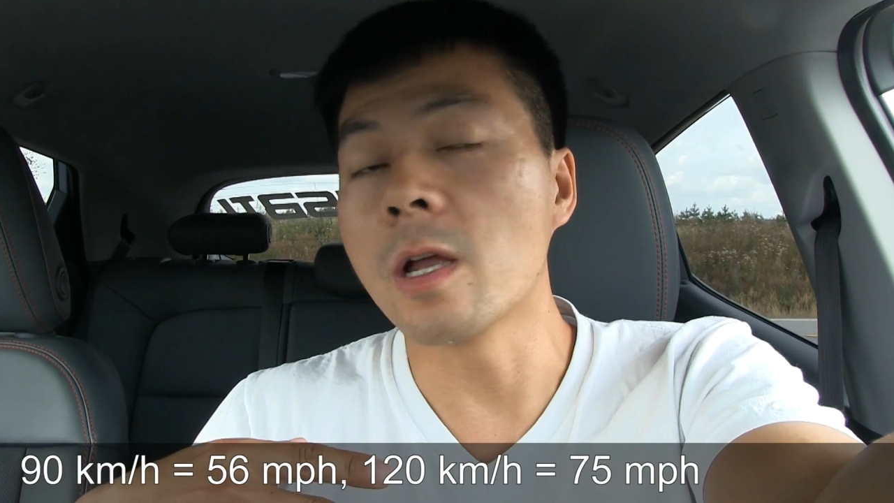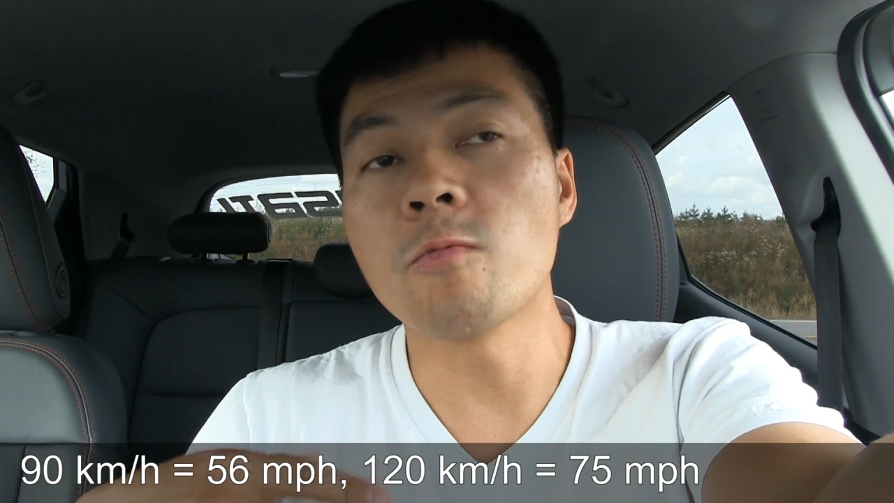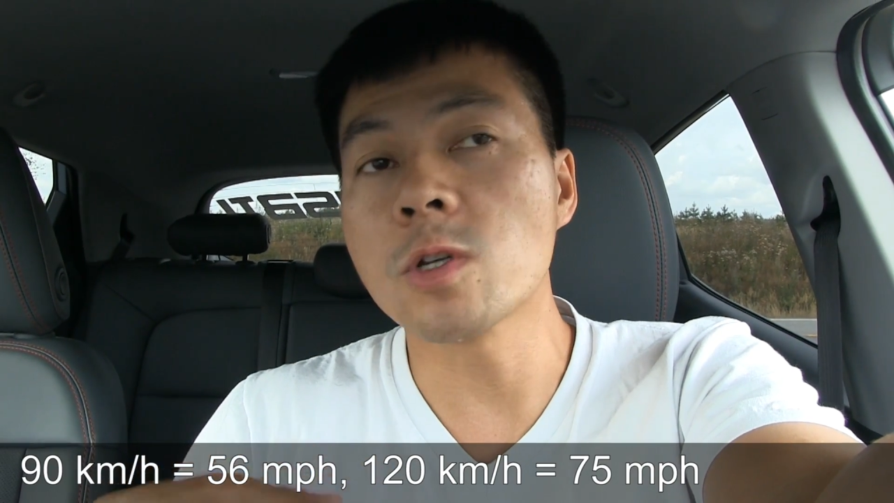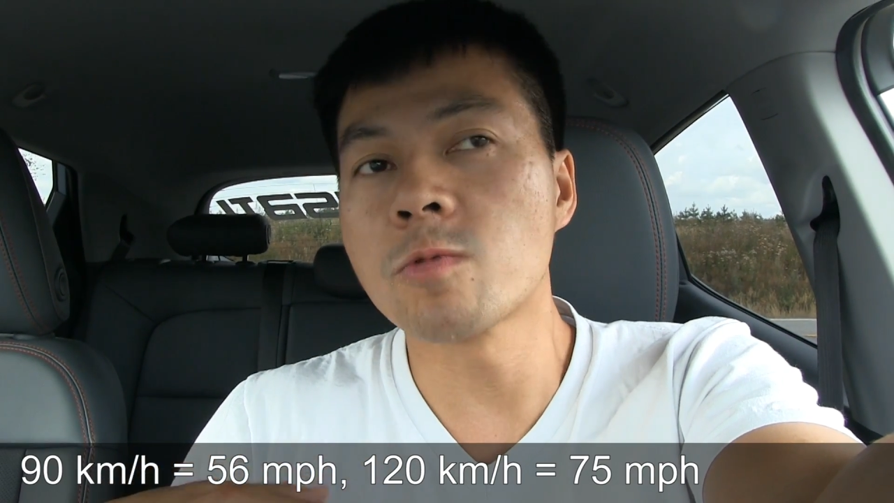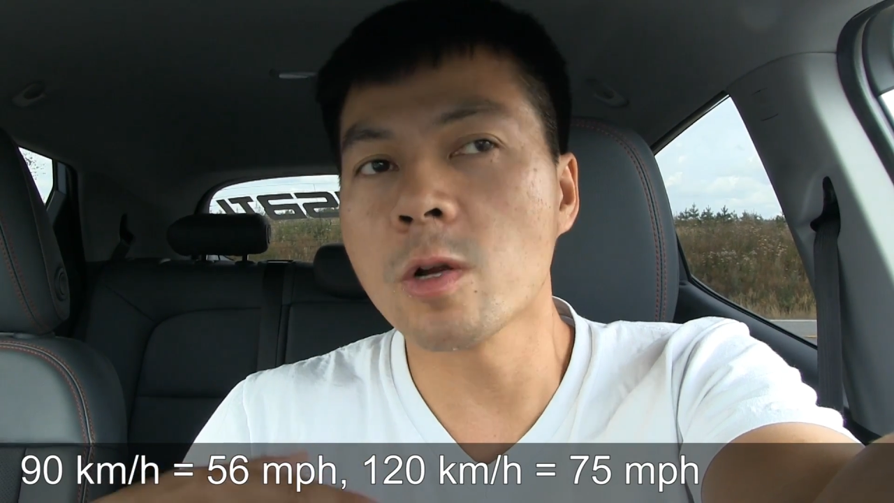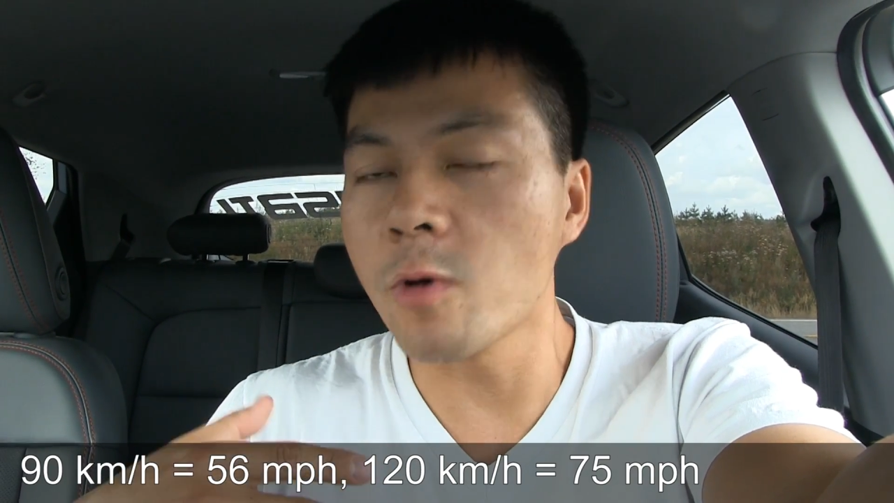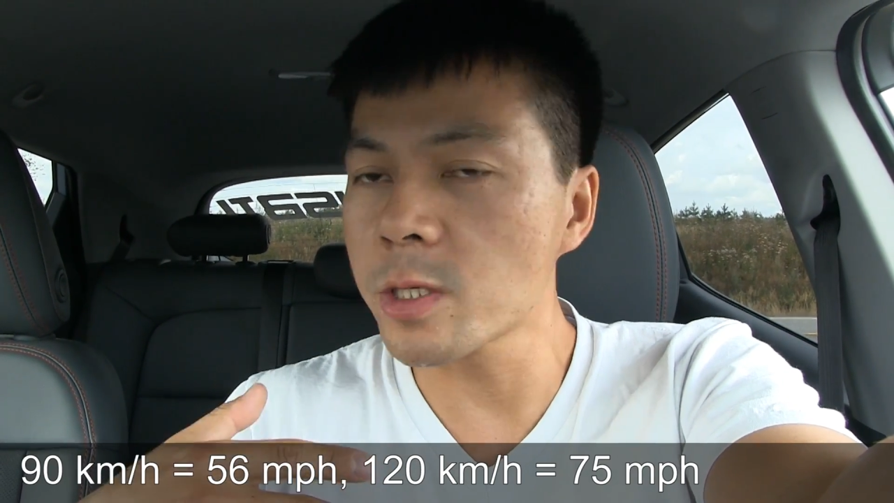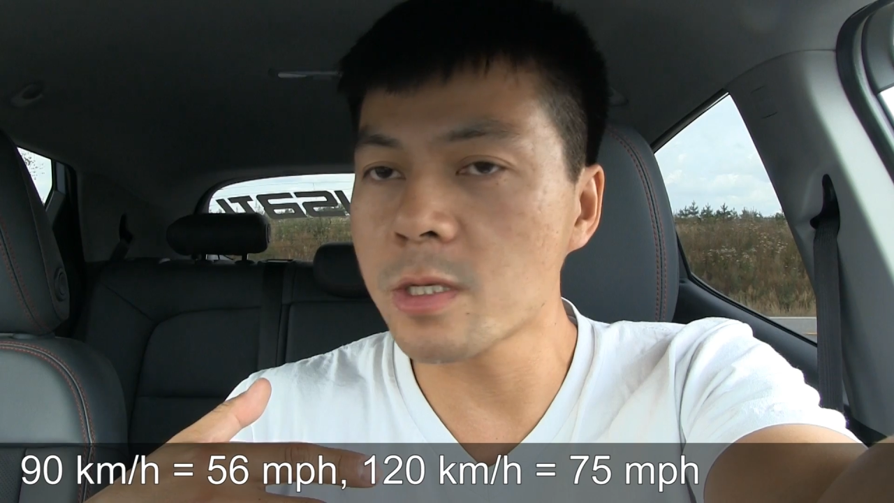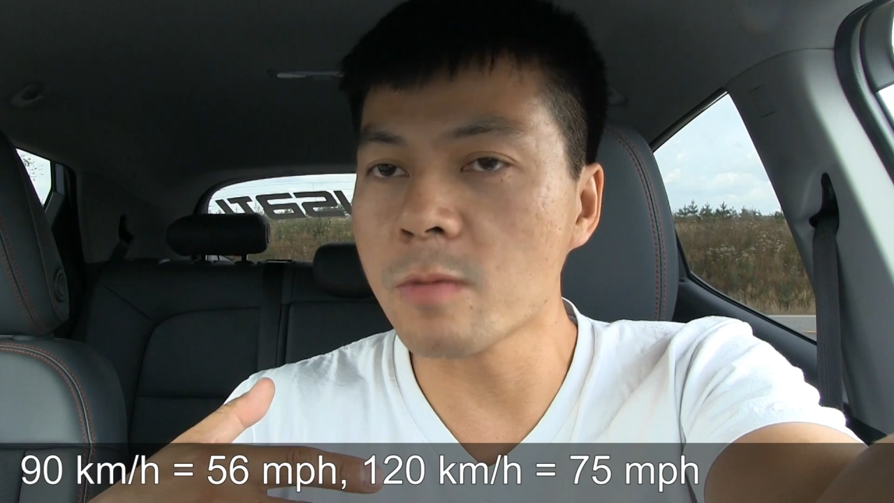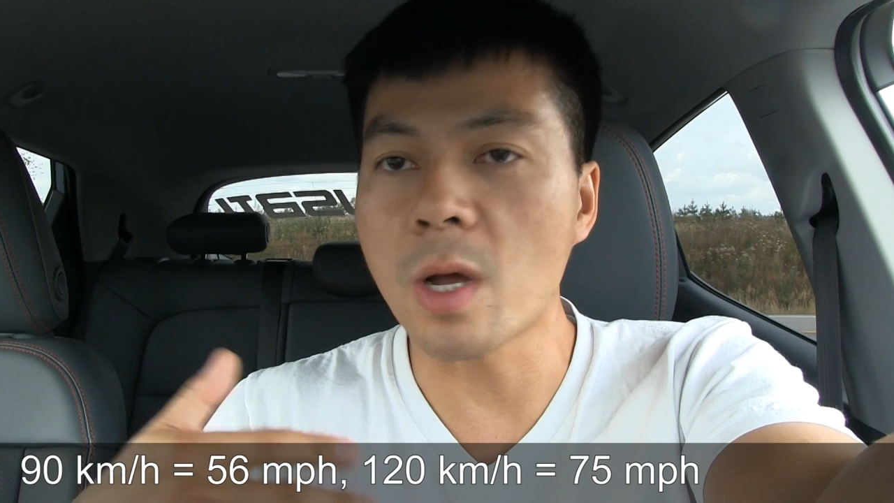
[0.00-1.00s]
It was
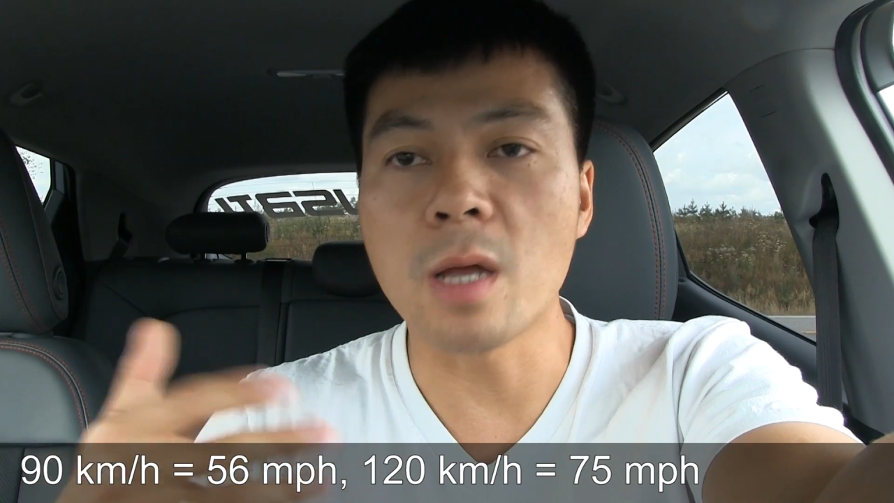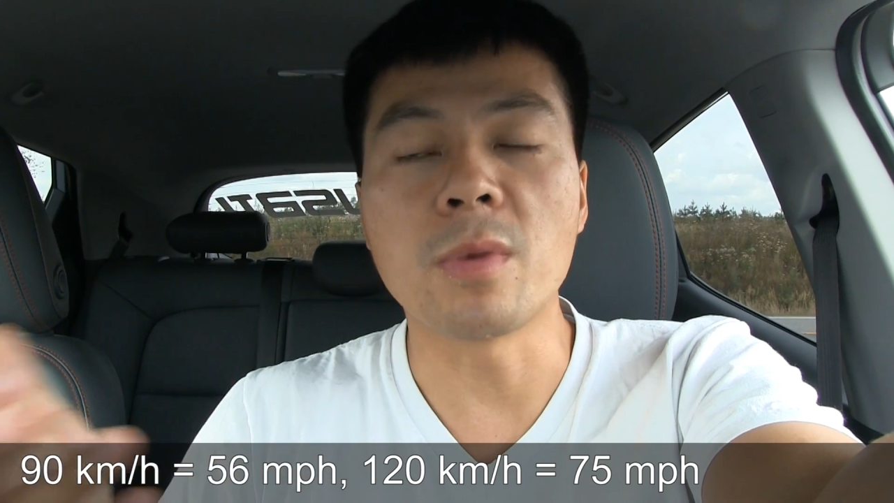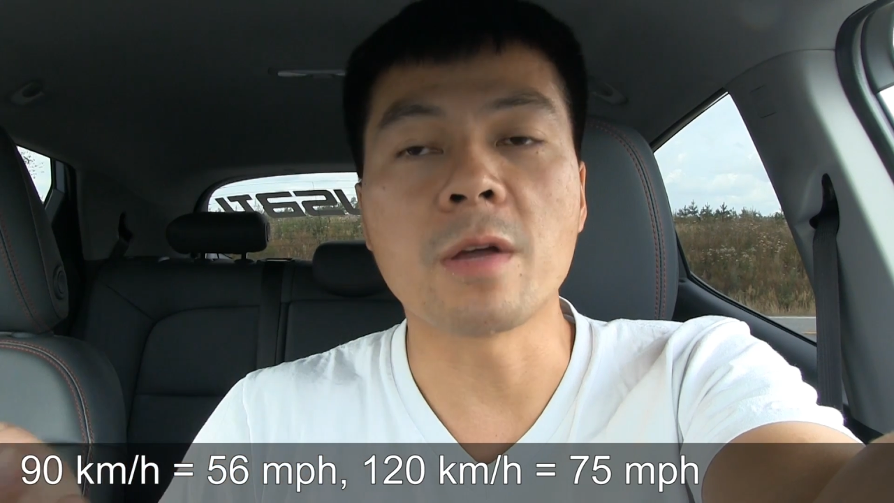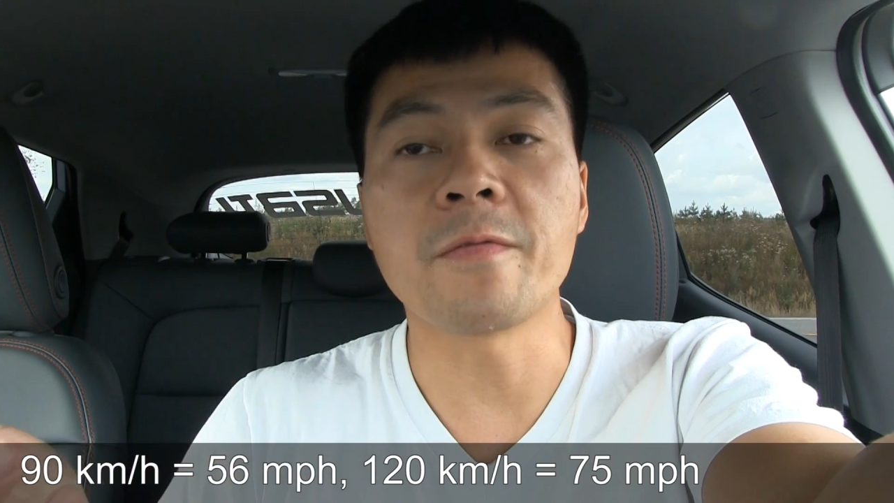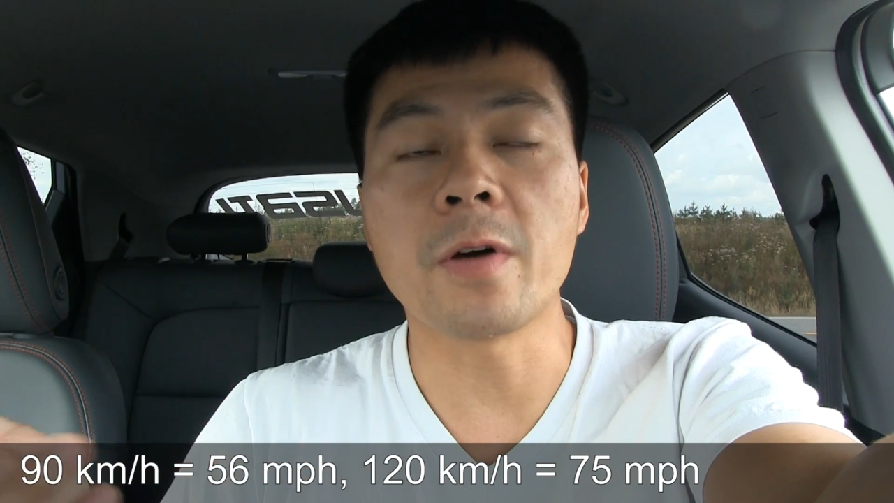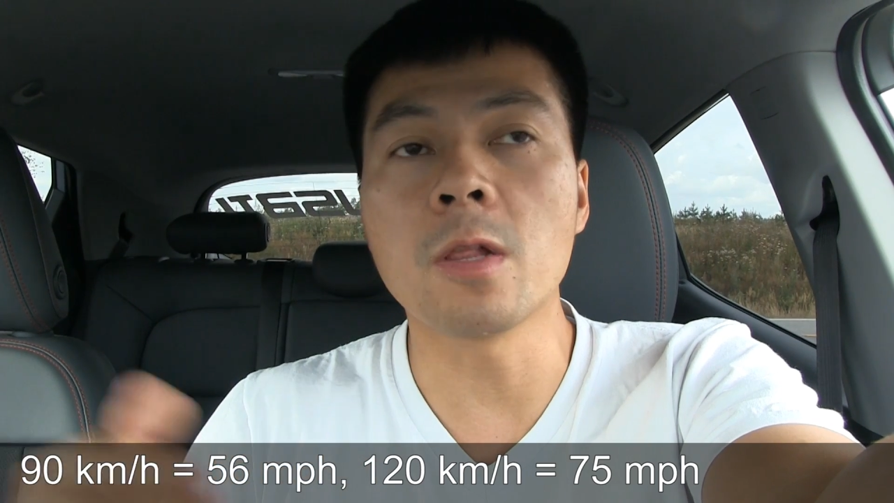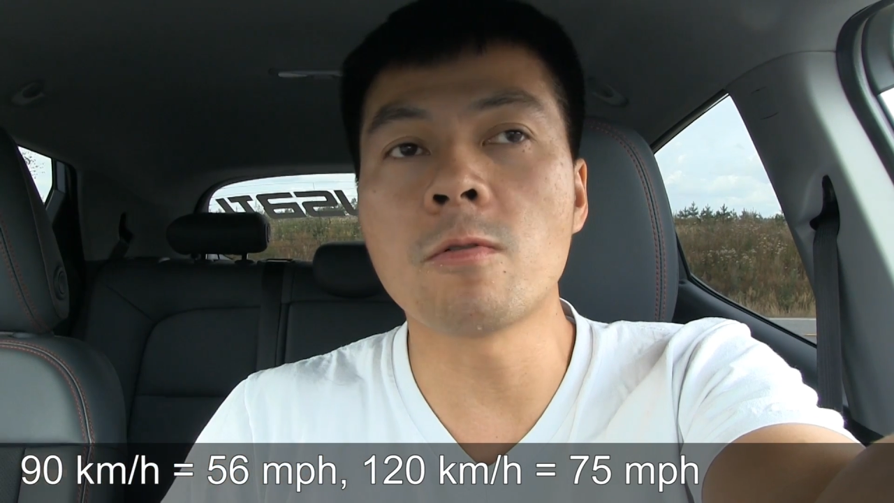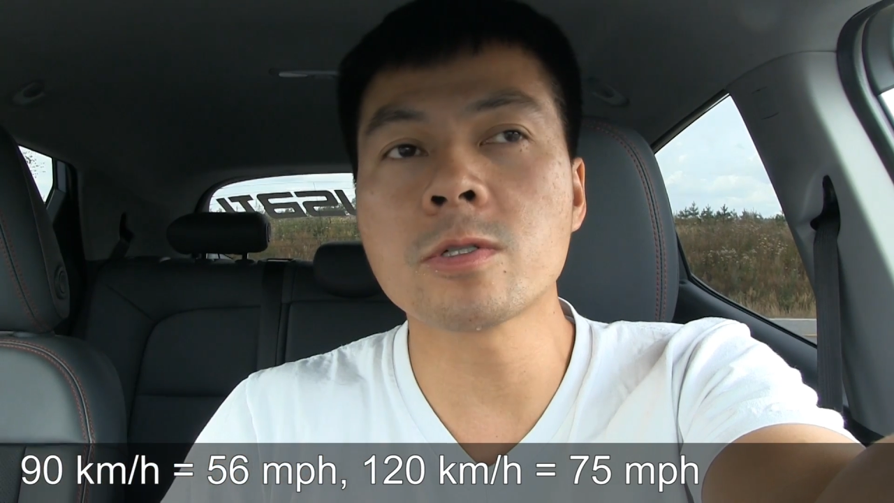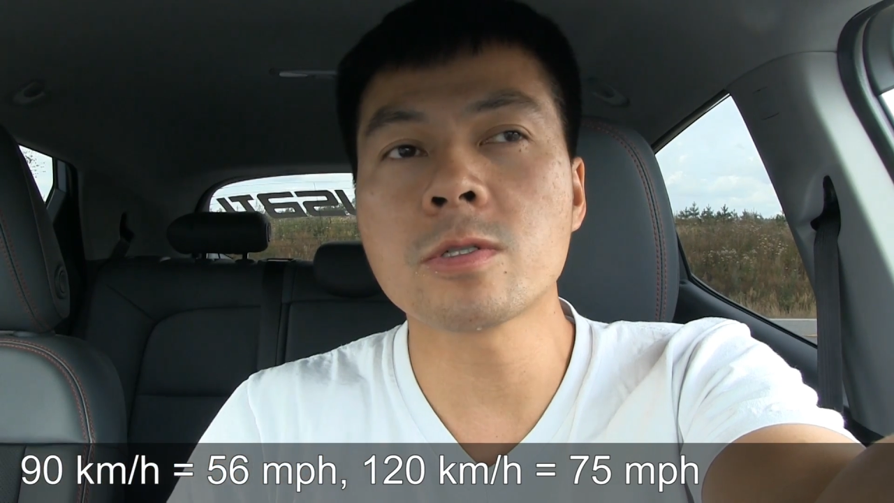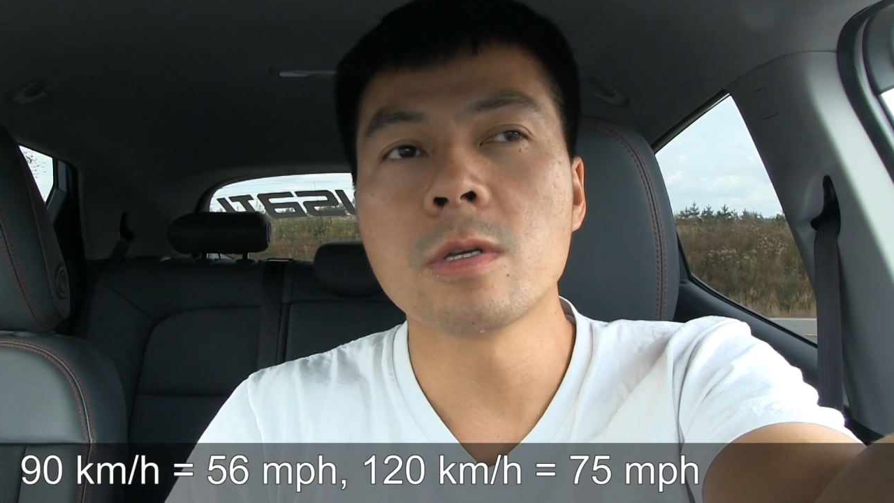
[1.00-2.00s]
requested by my
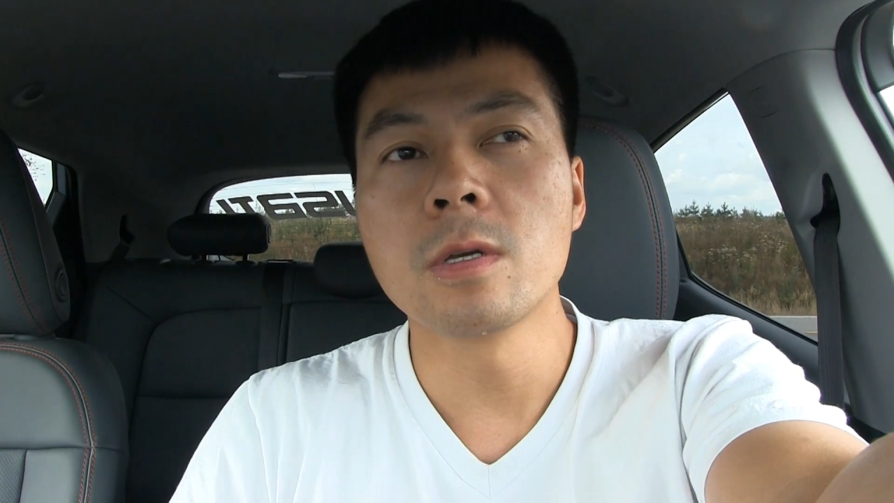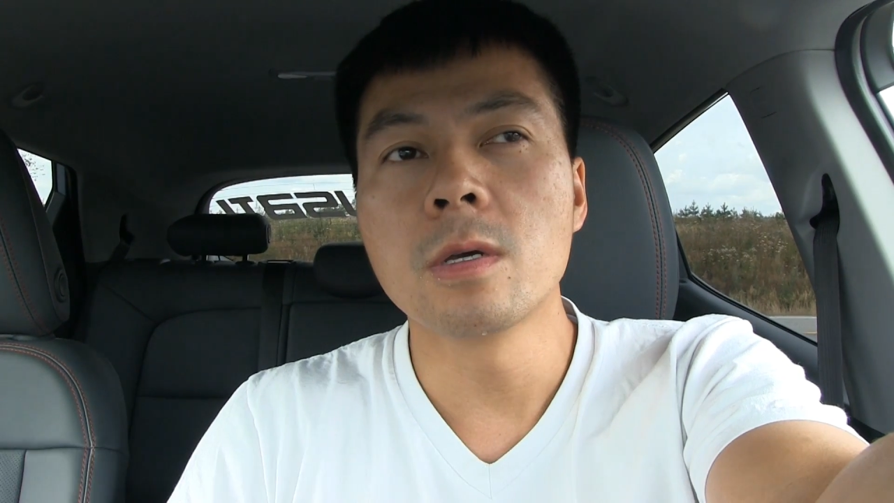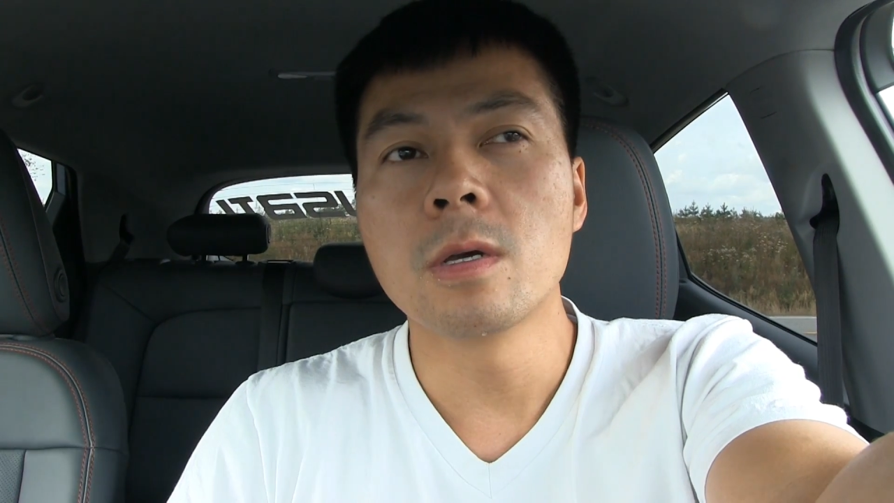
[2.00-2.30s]
followers,